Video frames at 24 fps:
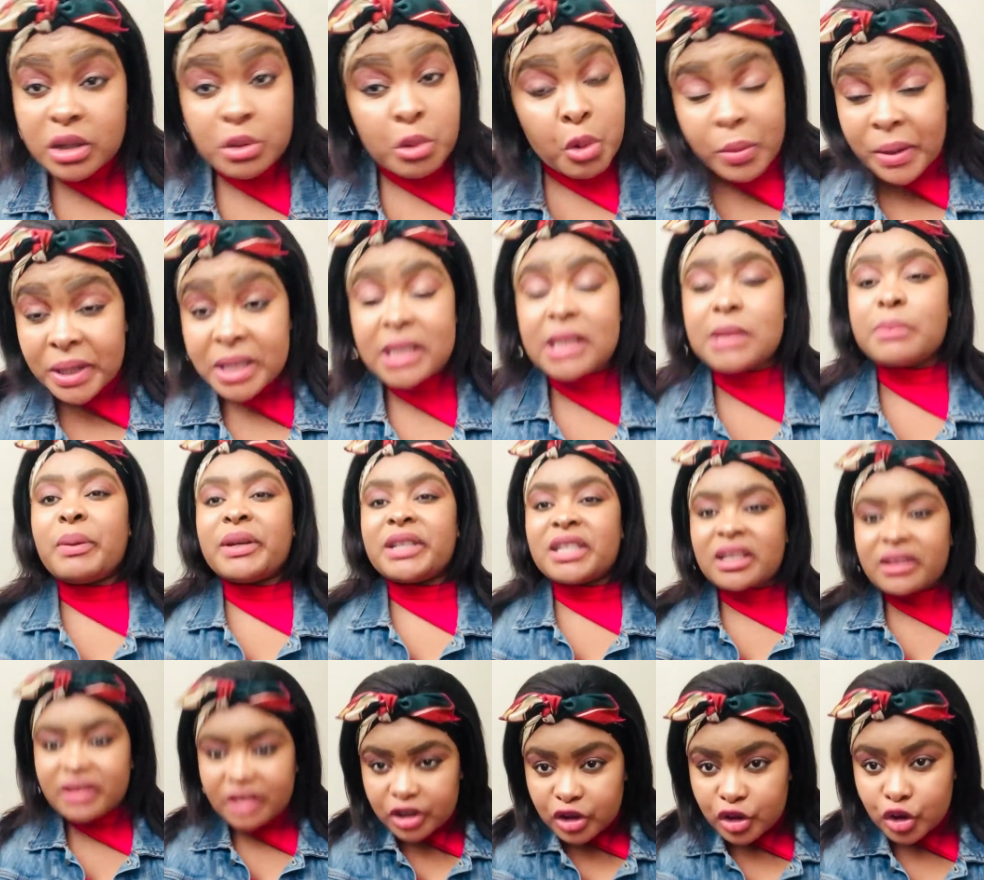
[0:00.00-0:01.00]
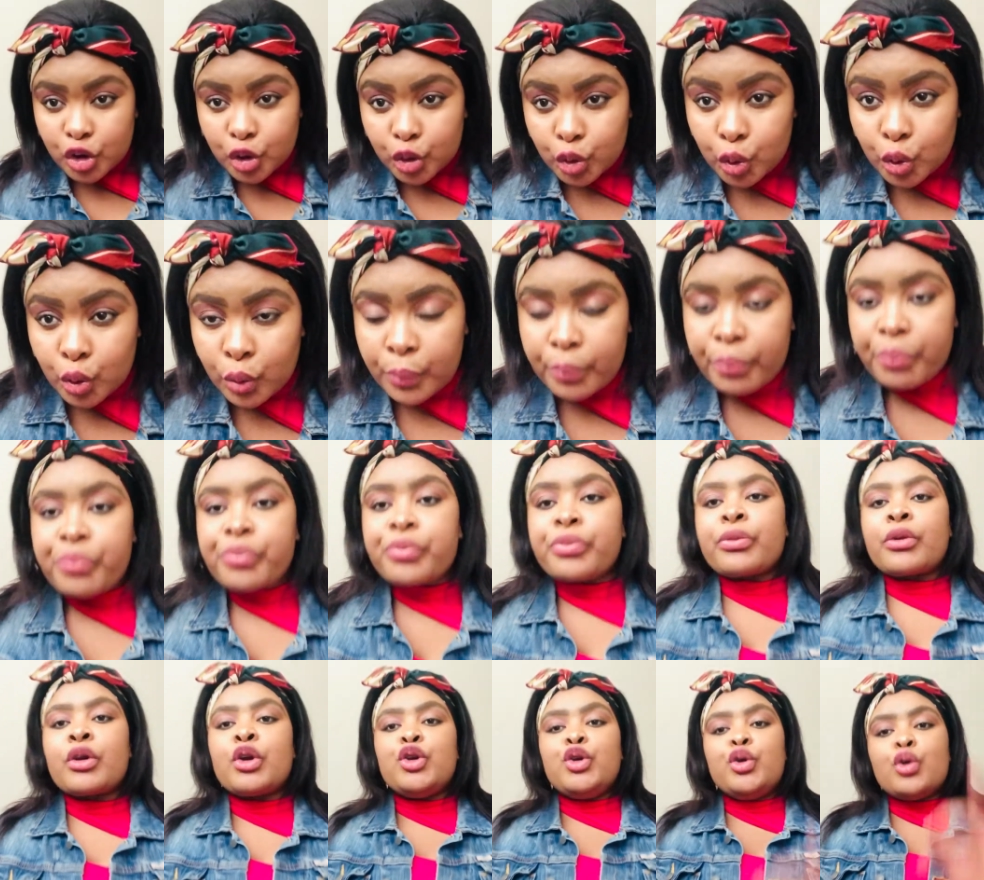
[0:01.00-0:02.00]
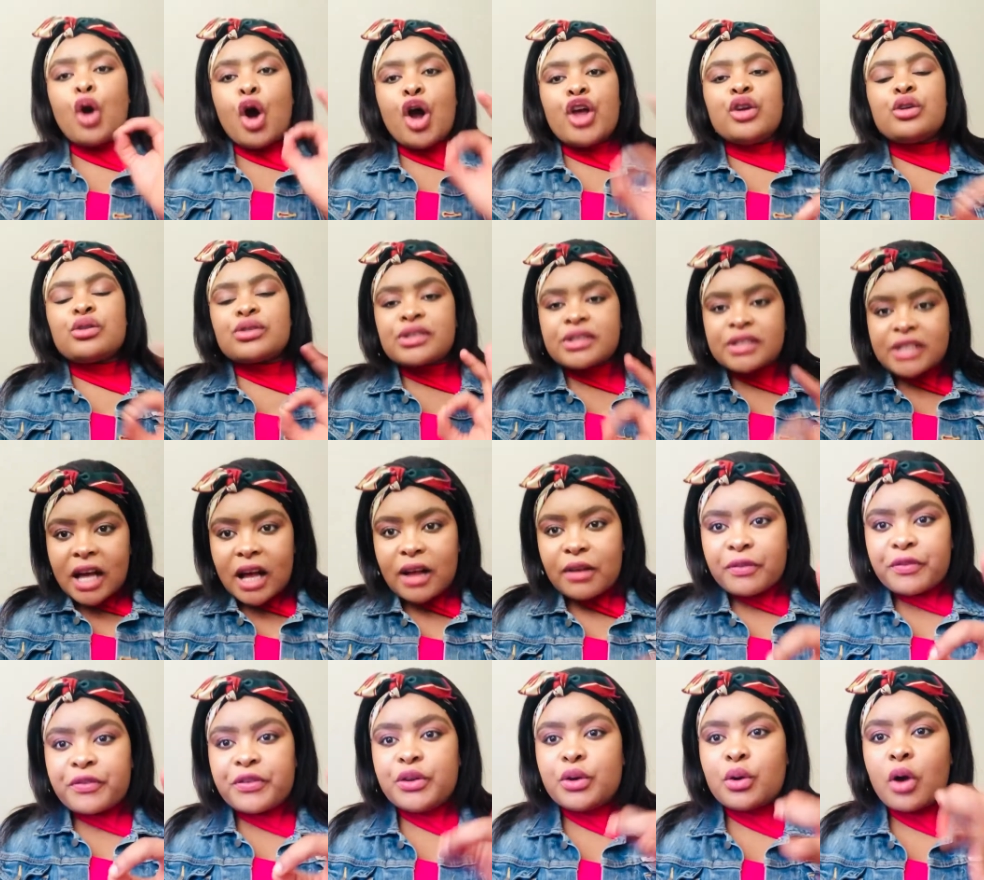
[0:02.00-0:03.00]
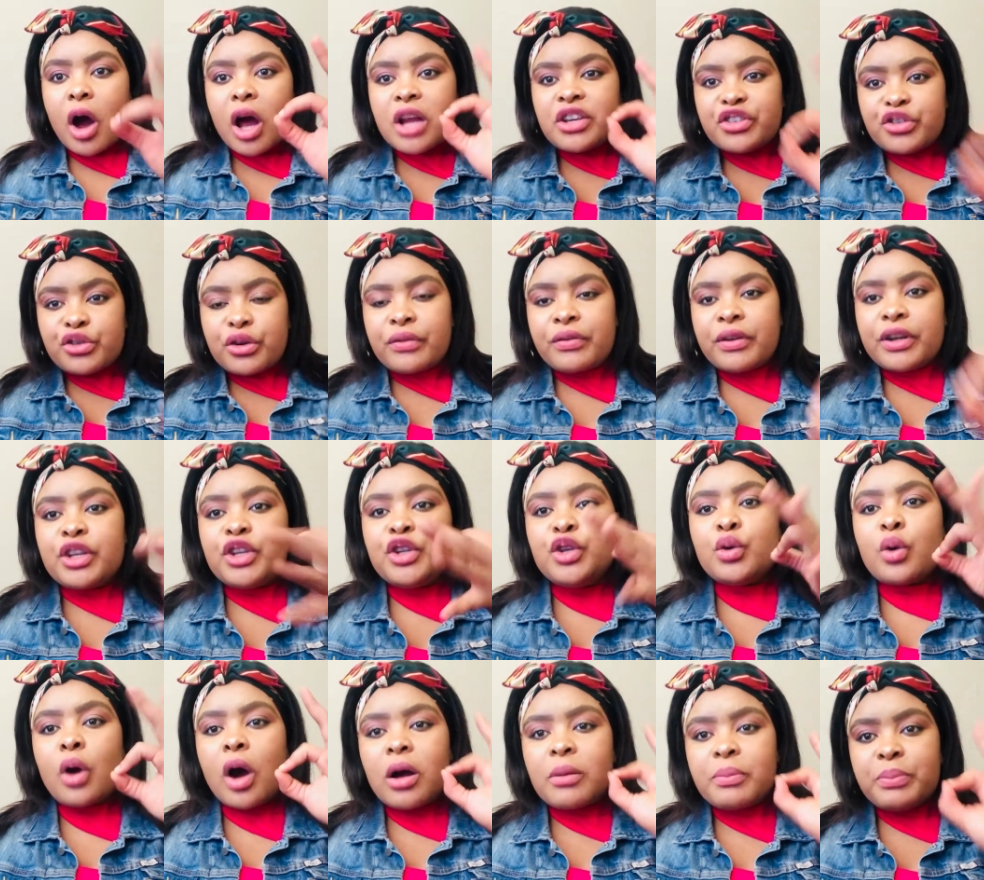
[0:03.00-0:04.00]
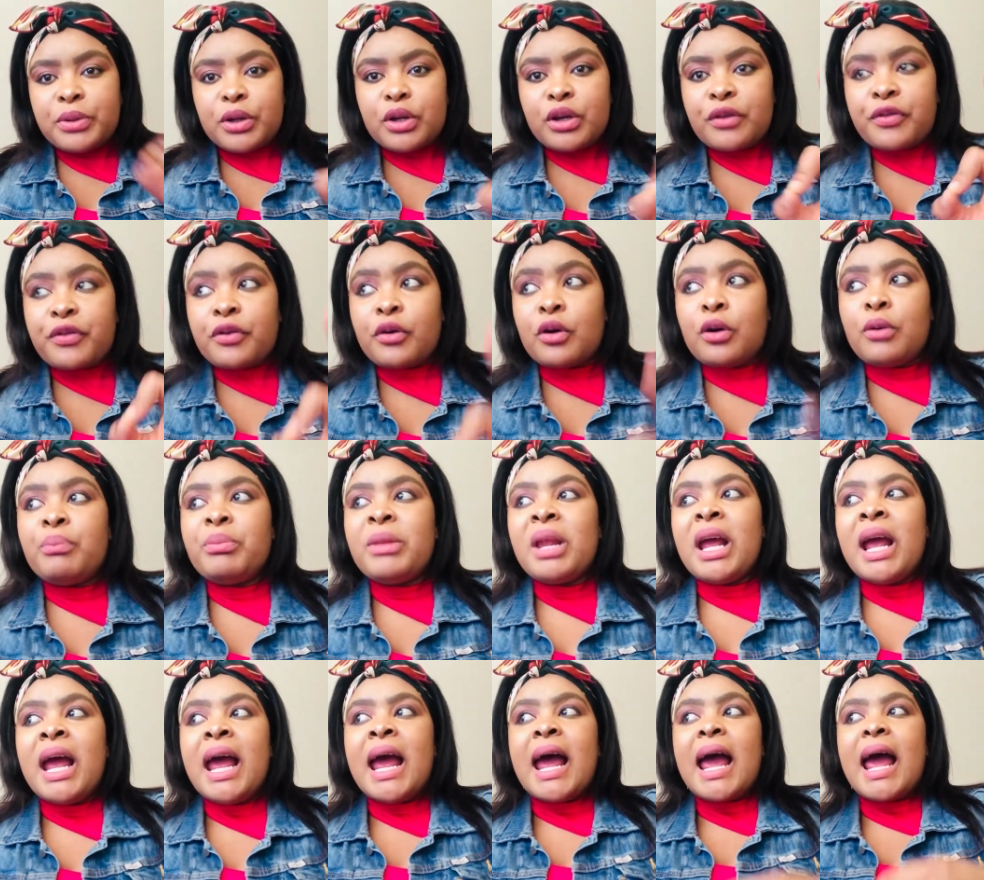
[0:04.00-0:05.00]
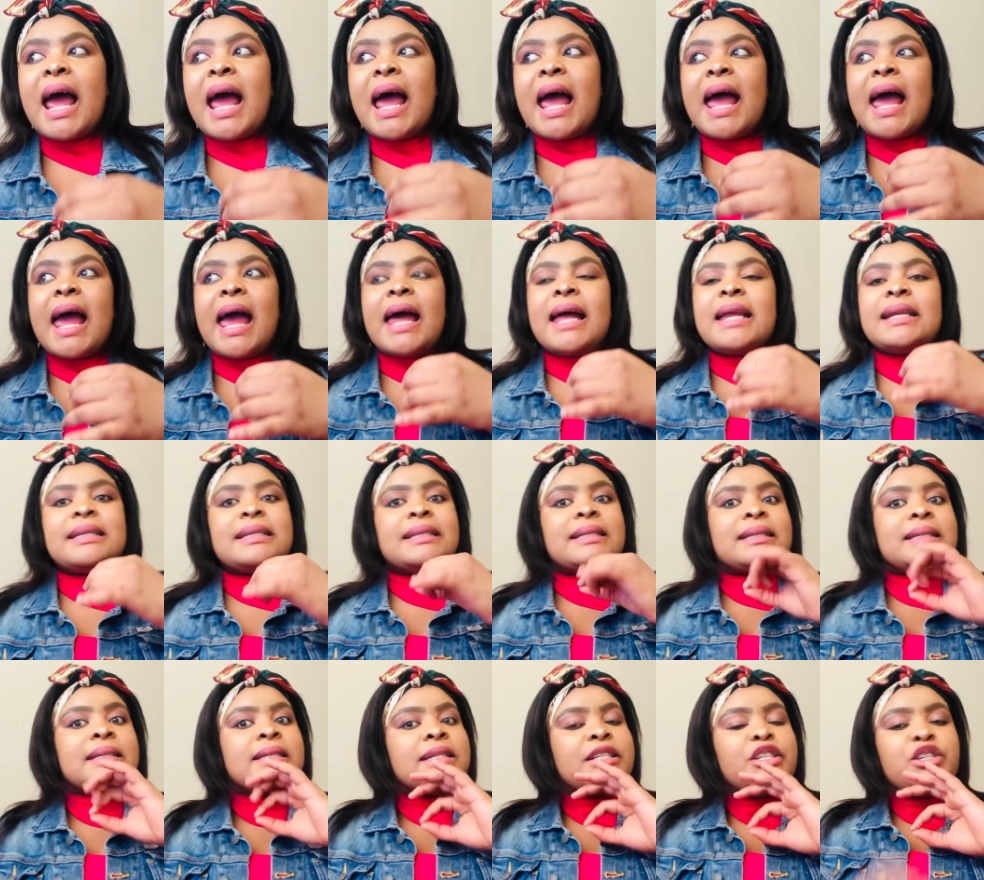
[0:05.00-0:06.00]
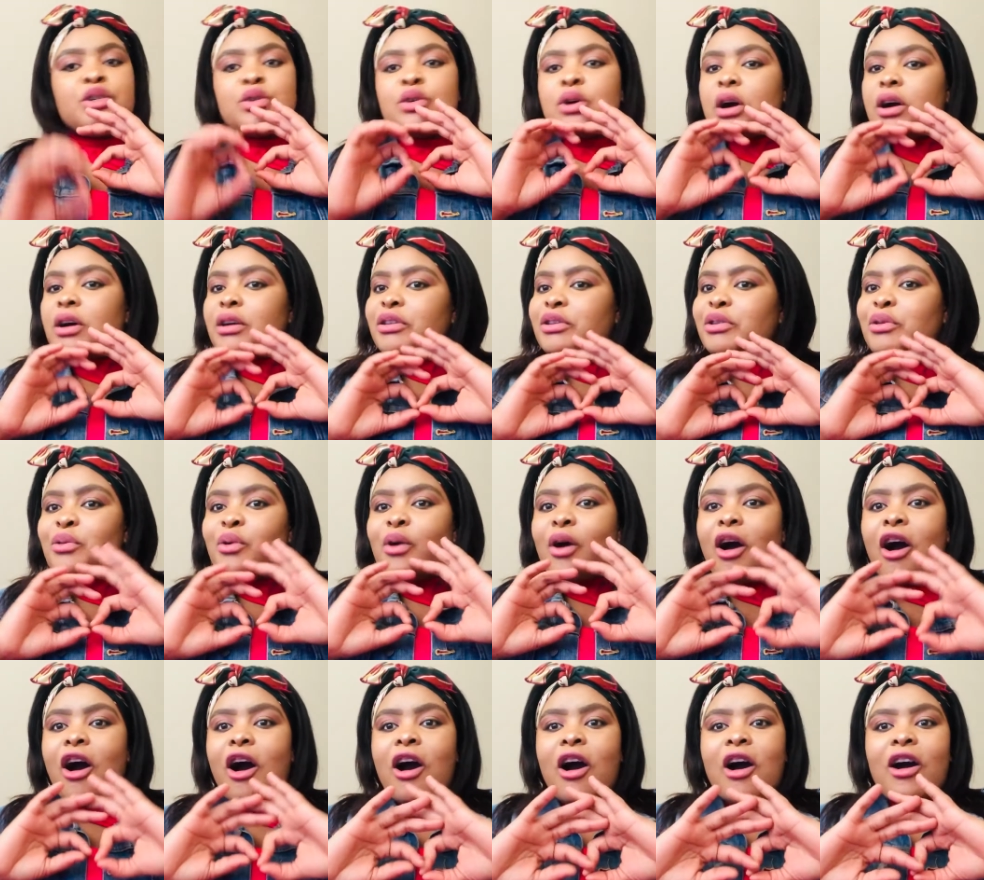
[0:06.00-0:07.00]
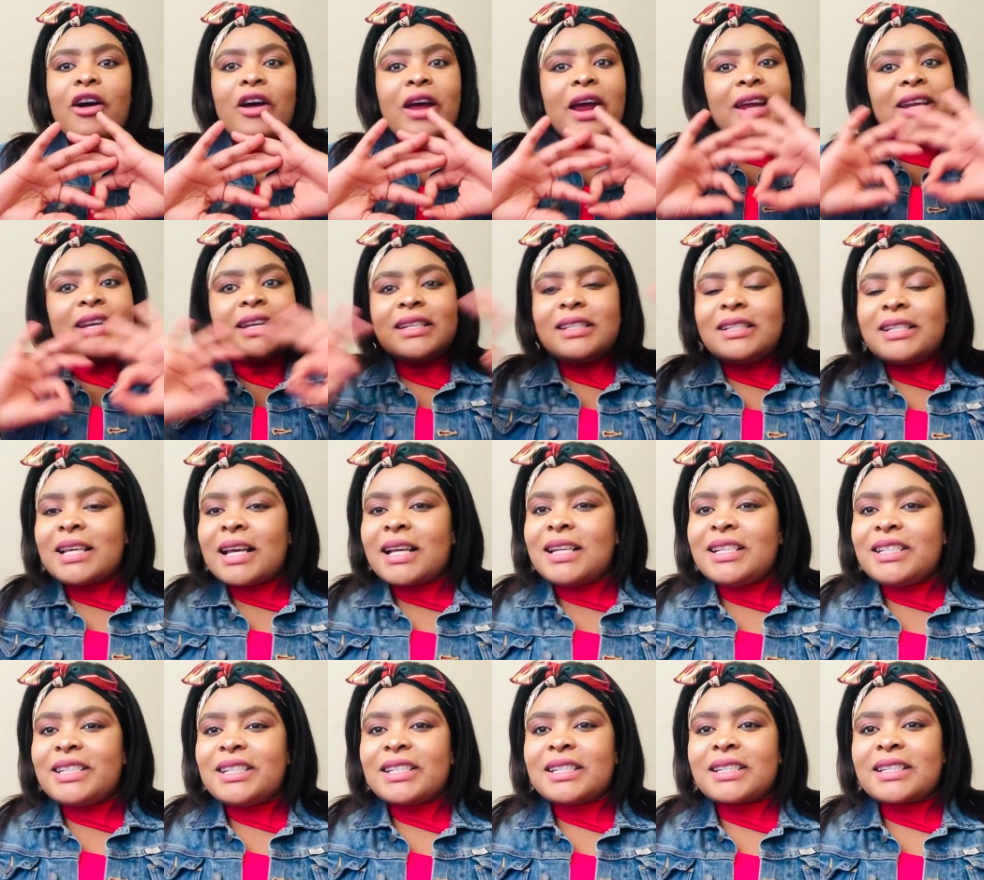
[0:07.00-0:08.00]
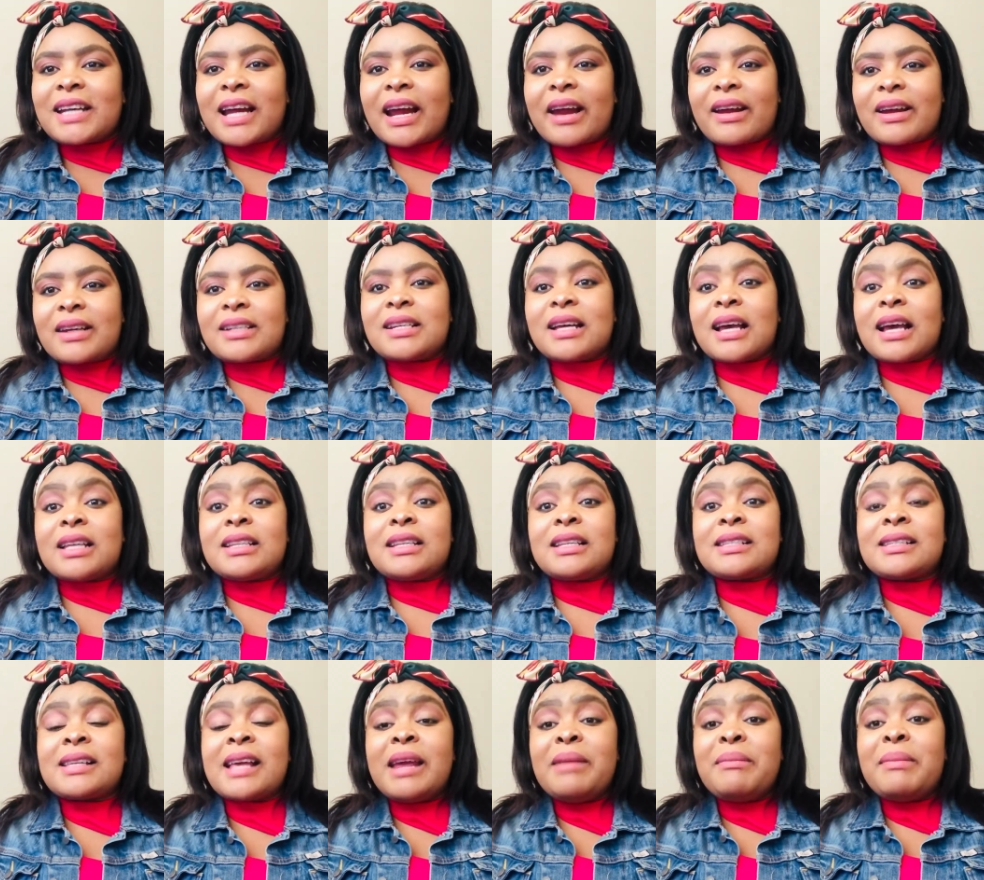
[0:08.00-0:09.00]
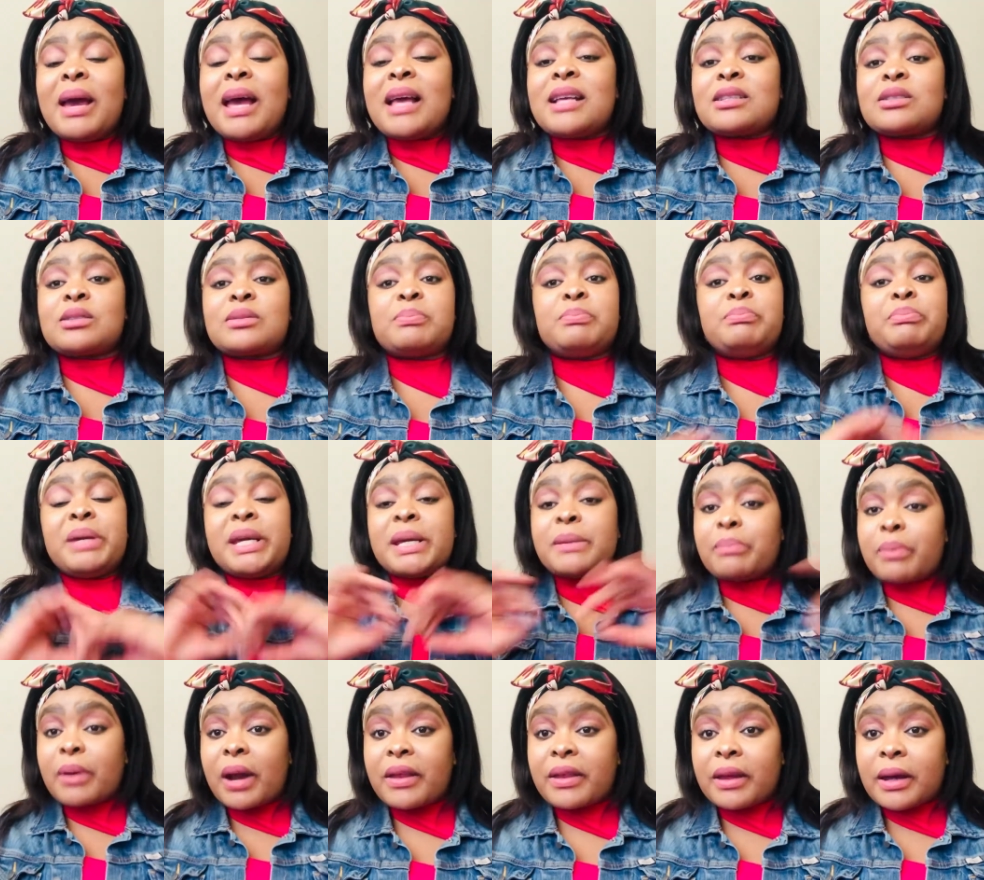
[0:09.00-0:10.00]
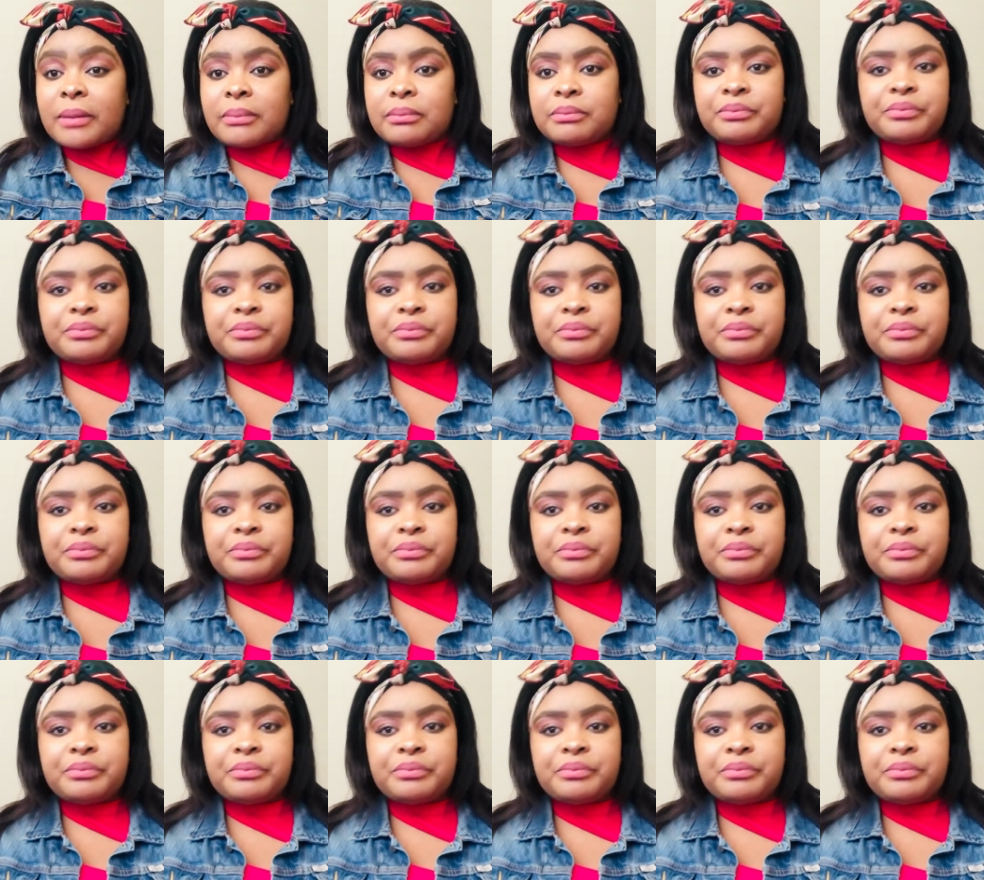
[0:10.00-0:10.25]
Nobody is better than you. You are yourself. You are driven. You are beautiful, and you are an intelligent character. The same as Big Brother.